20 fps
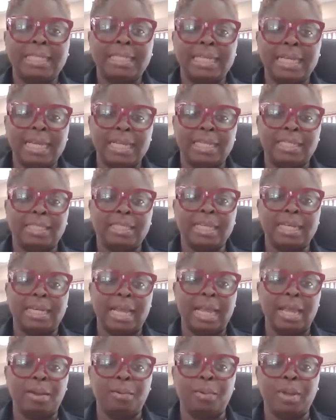Indeed,
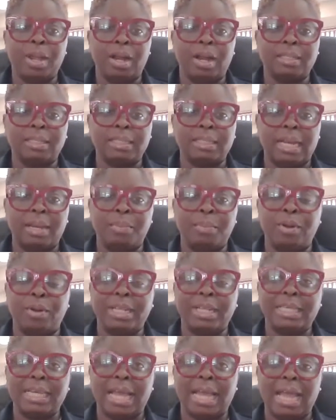today we are
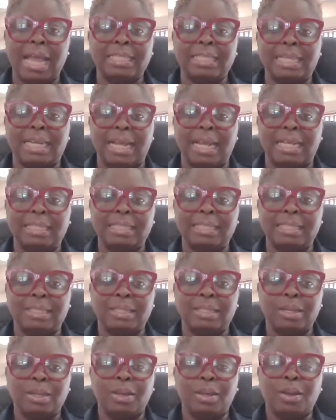celebrating
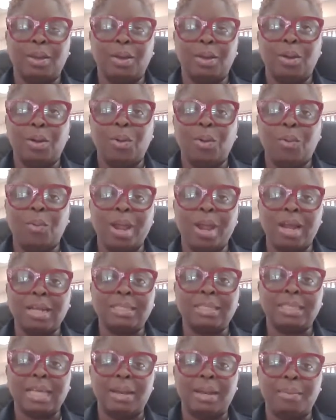excellence. We
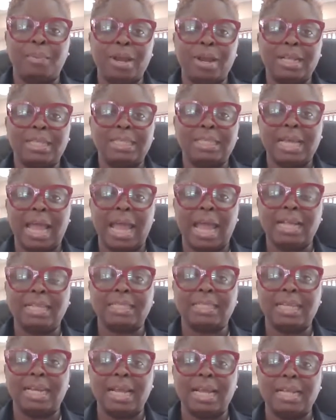are celebrating
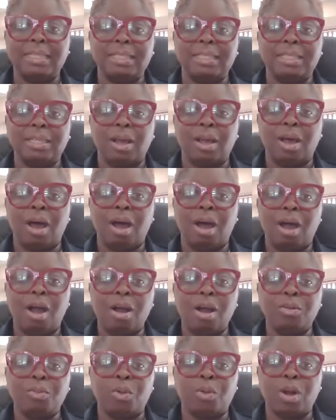excellence,
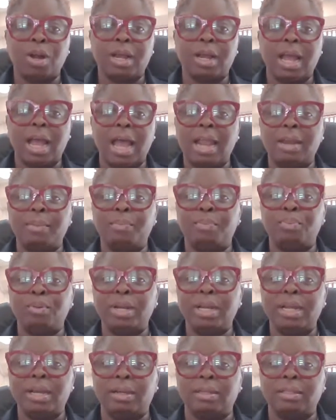hard work, and
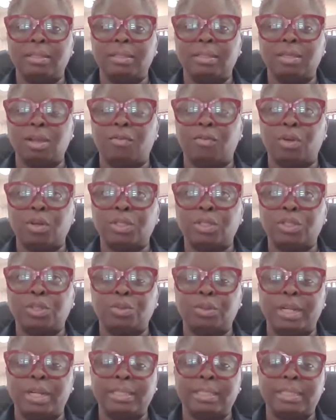brilliance of our
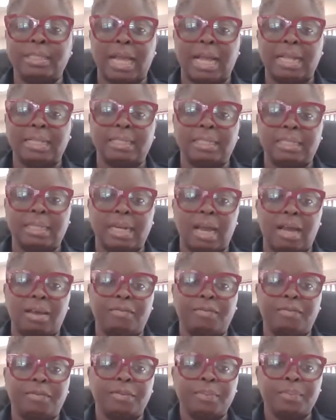students and
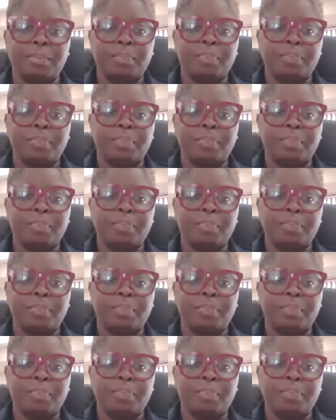staff.